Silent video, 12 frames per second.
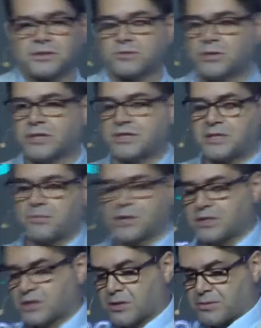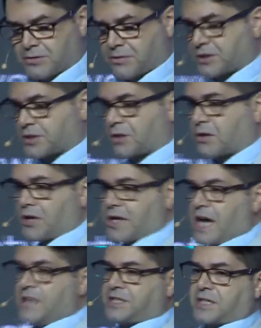as a really simple example of this. So
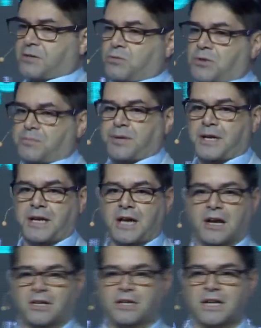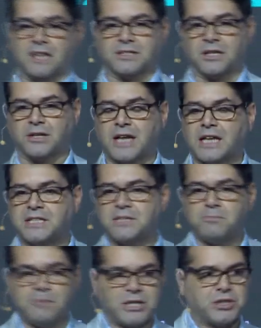locating would be as a
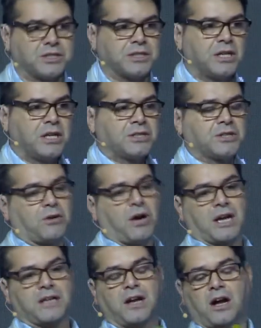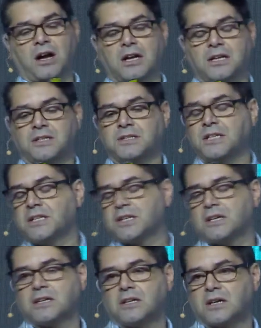locating mission. So I need
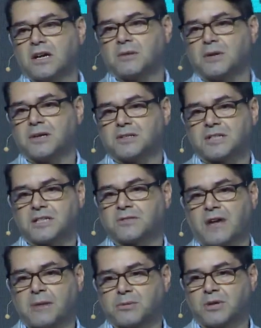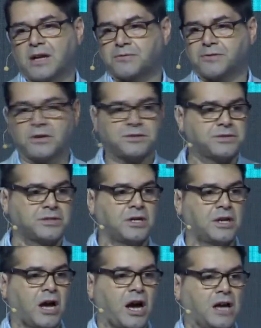a set of Apple headphones.
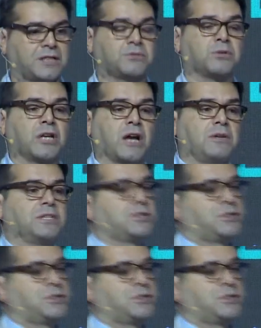I just want to go into the